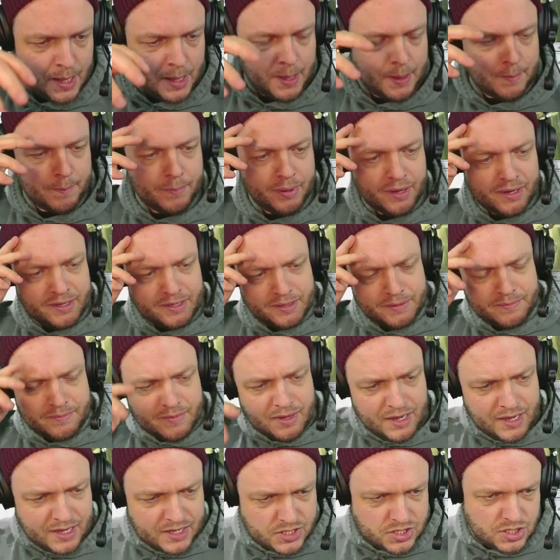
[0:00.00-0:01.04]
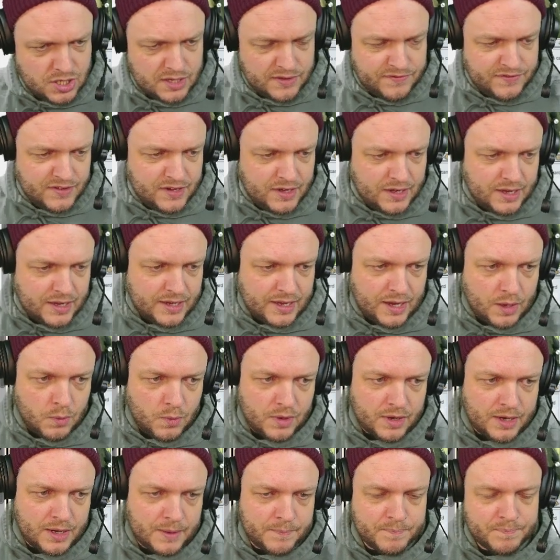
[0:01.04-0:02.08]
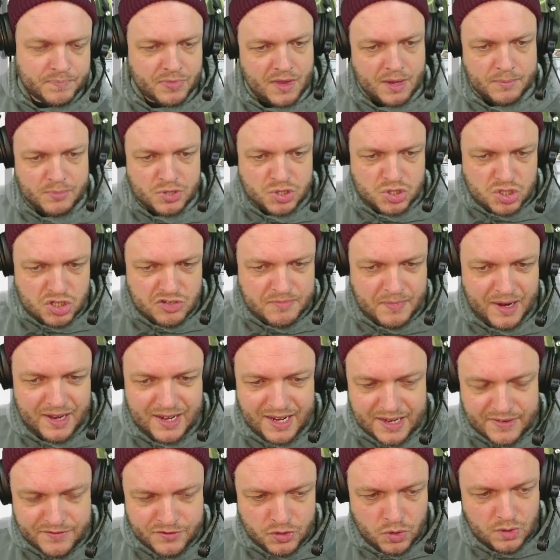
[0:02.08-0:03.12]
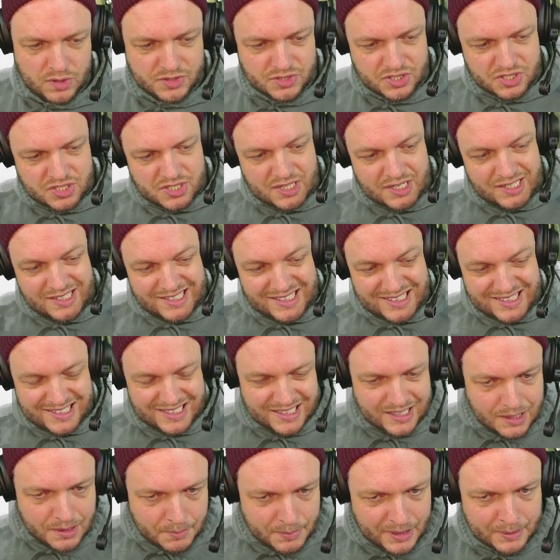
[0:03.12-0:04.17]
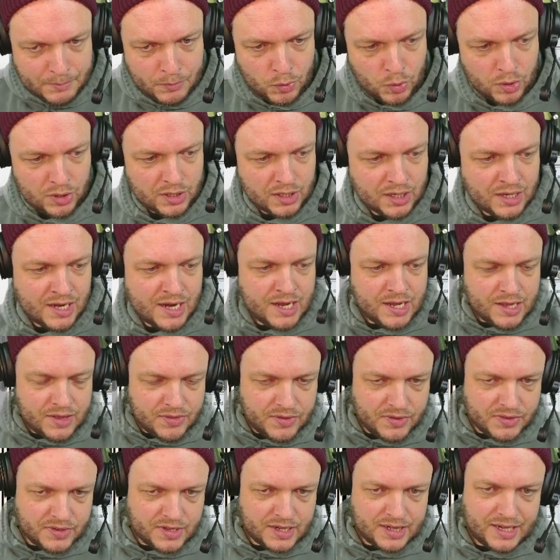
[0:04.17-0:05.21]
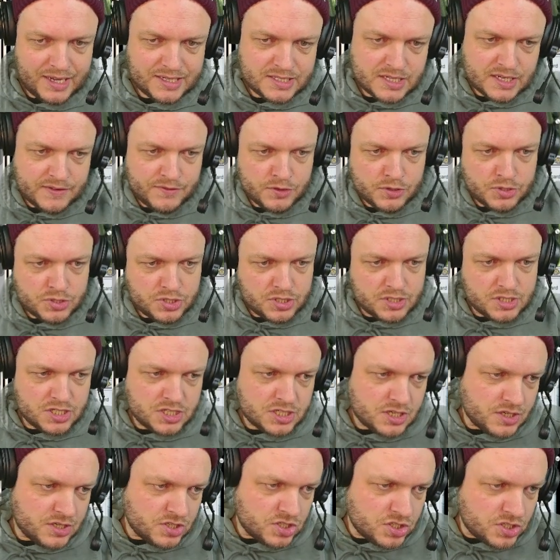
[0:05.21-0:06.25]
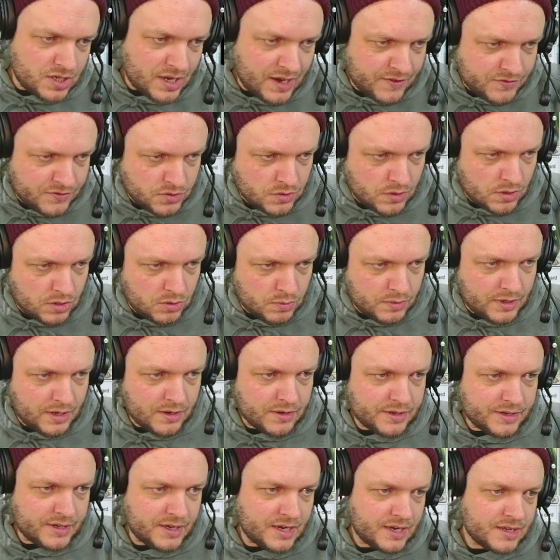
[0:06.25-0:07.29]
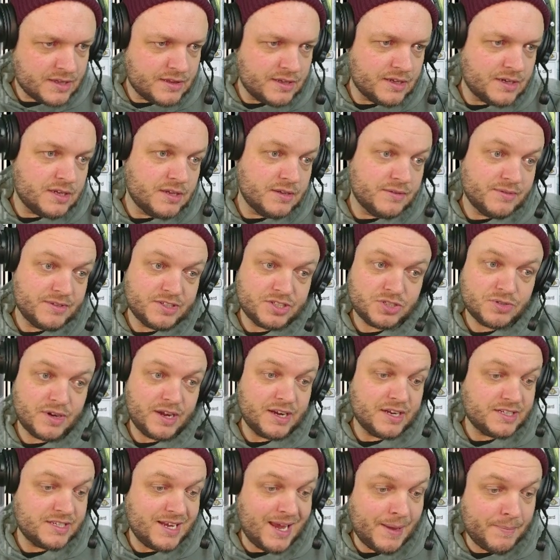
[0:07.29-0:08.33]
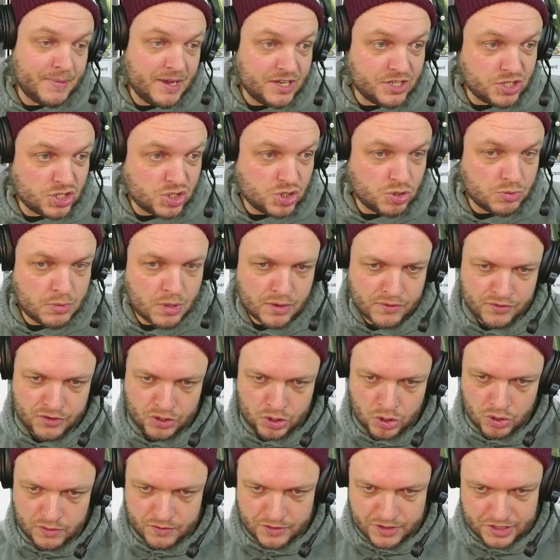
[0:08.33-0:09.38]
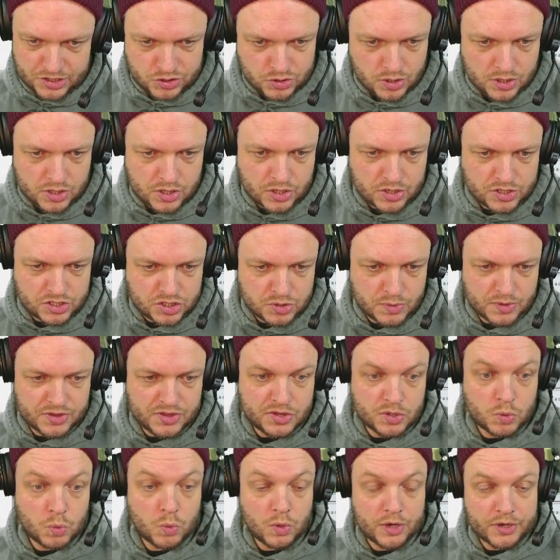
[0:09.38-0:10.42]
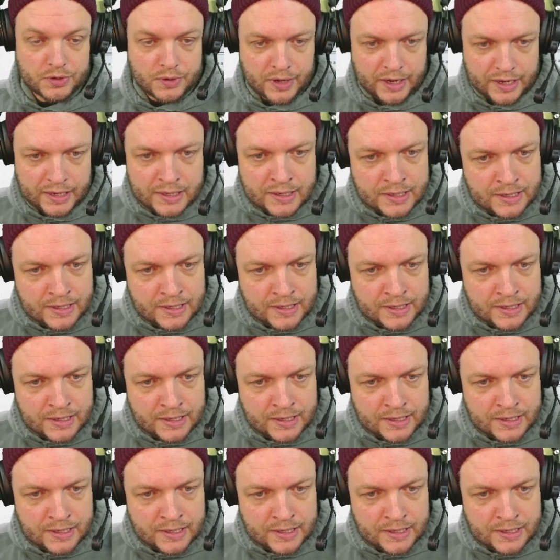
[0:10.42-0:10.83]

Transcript: But I actually feel like I want to preserve my life total just a little bit more than the classic versions, because after all, we are a deck that is trying to tap Ancient Tomb over and over and draw cards with the One Ring.